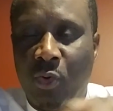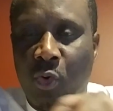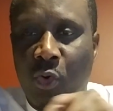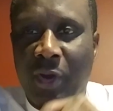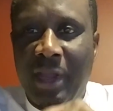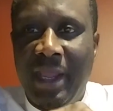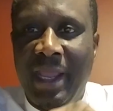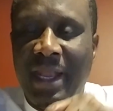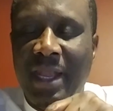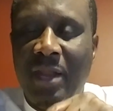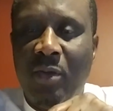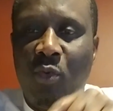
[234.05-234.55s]

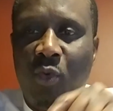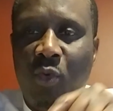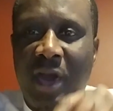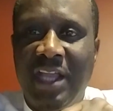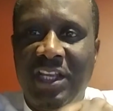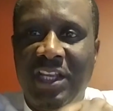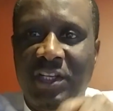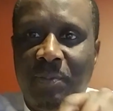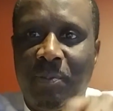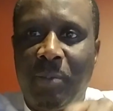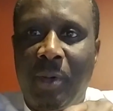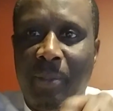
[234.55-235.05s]
or any
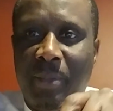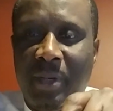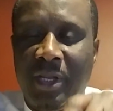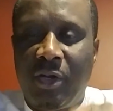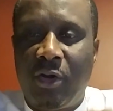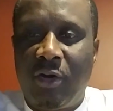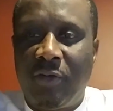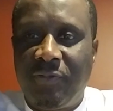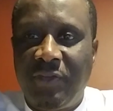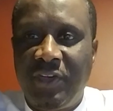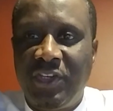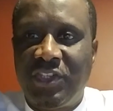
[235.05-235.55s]
wise public
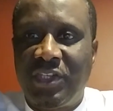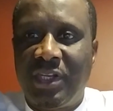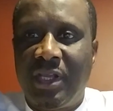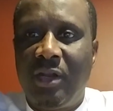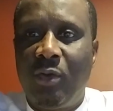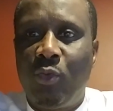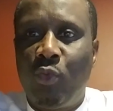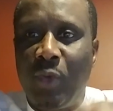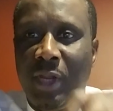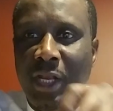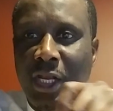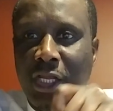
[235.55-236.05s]
official
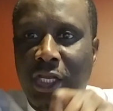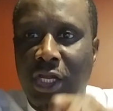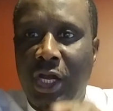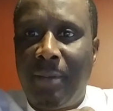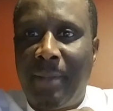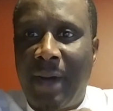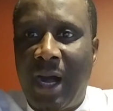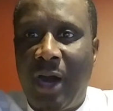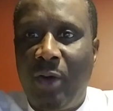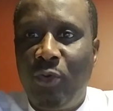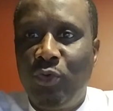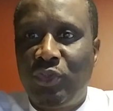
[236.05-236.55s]
will
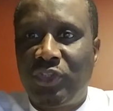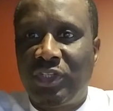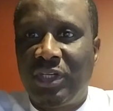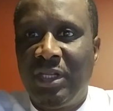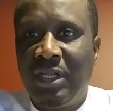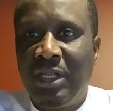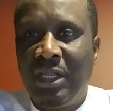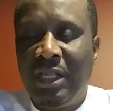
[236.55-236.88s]
come out,